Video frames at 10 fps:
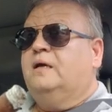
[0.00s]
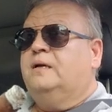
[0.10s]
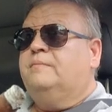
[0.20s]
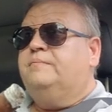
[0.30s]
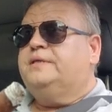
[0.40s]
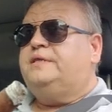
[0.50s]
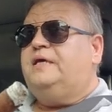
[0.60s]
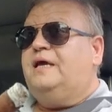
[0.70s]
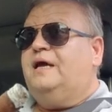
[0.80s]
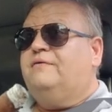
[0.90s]
But
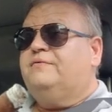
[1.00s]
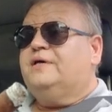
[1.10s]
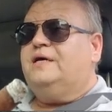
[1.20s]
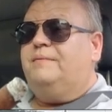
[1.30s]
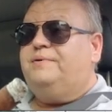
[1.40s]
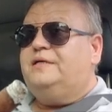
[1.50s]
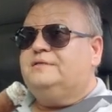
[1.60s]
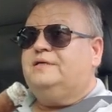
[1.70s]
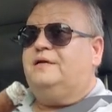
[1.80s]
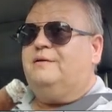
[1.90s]
the companies
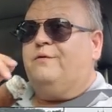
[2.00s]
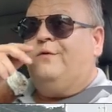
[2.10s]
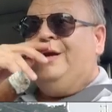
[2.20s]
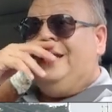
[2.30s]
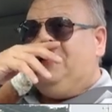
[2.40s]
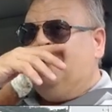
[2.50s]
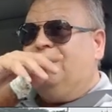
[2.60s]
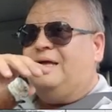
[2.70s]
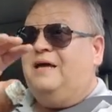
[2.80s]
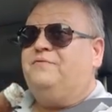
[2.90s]
that are running
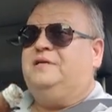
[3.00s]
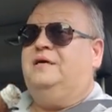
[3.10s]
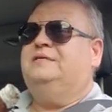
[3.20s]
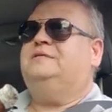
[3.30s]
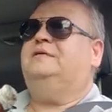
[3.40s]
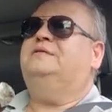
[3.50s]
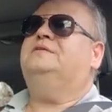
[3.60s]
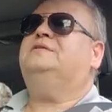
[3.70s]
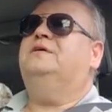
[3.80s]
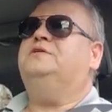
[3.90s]
advertising in
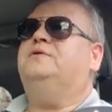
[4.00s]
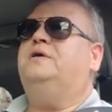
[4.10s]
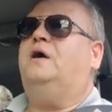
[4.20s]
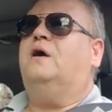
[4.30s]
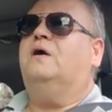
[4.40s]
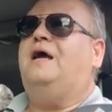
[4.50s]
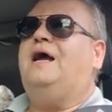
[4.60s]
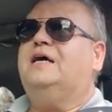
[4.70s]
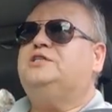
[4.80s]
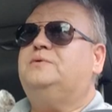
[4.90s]
this country are
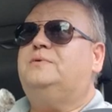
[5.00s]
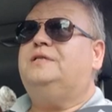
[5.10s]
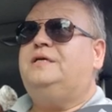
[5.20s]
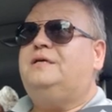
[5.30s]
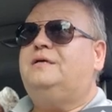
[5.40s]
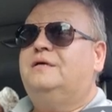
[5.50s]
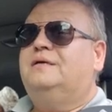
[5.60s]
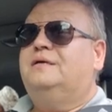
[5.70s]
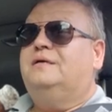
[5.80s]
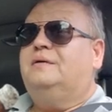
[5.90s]
actually
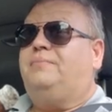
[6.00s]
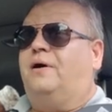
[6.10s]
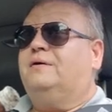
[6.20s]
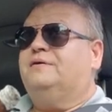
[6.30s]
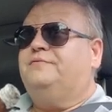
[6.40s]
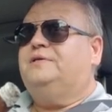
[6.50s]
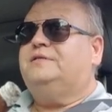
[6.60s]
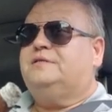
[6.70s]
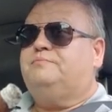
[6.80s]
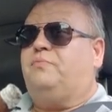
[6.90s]
part of
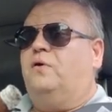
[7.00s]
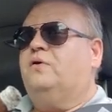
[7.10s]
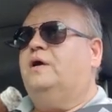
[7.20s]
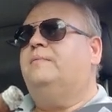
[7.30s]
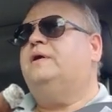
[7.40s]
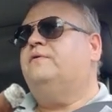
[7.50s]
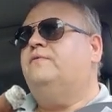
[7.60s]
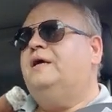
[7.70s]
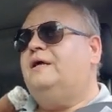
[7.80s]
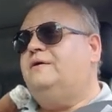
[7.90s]
this programming of
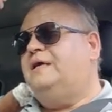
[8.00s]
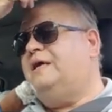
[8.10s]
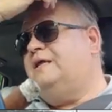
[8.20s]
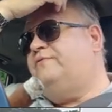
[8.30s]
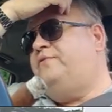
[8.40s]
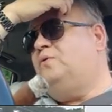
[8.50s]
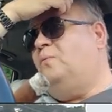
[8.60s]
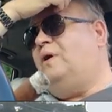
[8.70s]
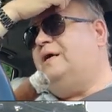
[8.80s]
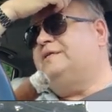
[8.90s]
reality. And if you
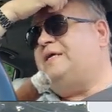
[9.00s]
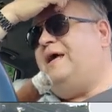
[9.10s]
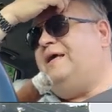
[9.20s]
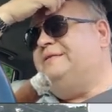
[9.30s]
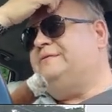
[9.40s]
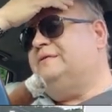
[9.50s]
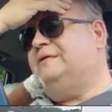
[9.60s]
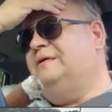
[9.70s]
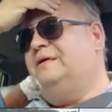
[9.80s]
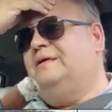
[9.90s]
watch
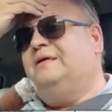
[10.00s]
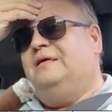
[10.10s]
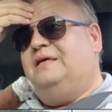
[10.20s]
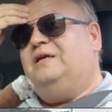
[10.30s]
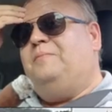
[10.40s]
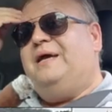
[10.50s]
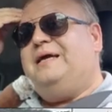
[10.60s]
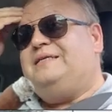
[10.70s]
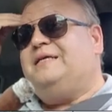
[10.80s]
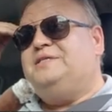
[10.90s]
ads, you know, pay
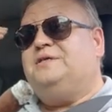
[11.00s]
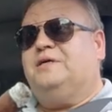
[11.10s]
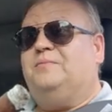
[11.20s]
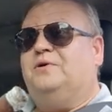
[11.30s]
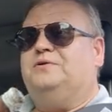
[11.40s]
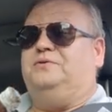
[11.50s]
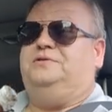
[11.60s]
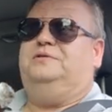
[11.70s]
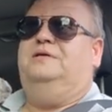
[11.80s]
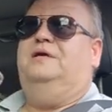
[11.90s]
attention to commercials
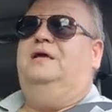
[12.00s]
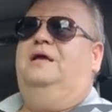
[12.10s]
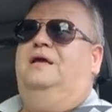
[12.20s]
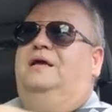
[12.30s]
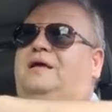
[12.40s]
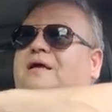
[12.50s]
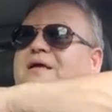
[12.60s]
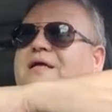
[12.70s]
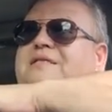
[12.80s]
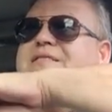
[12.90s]

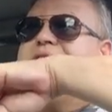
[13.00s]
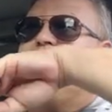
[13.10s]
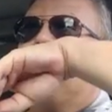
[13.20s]
and see what the